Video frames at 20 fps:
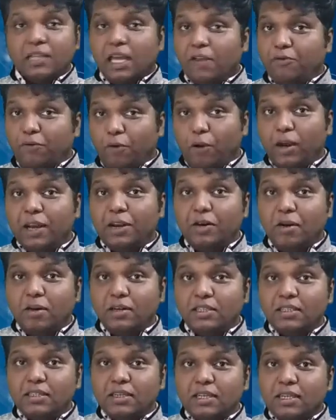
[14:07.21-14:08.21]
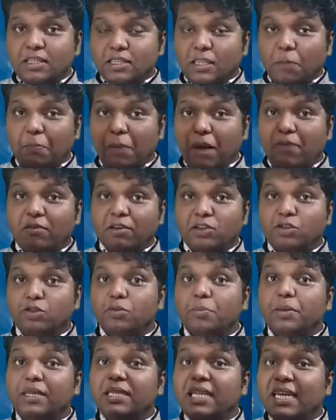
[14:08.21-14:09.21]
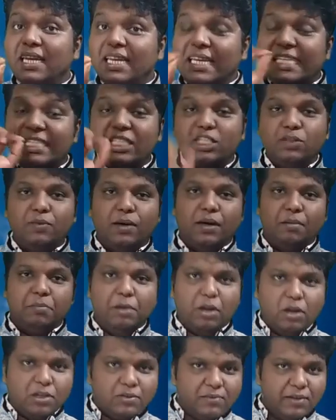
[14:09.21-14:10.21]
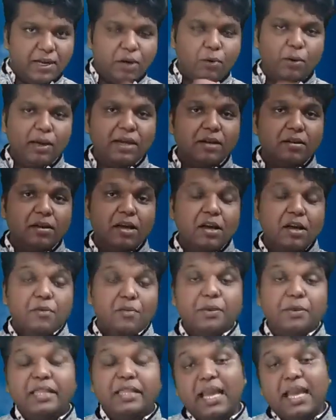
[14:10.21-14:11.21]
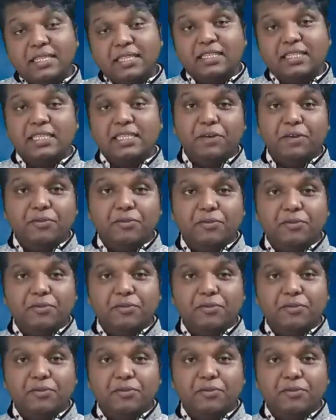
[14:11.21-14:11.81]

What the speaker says: Forget not, the power should be the least one because we are going with HCF.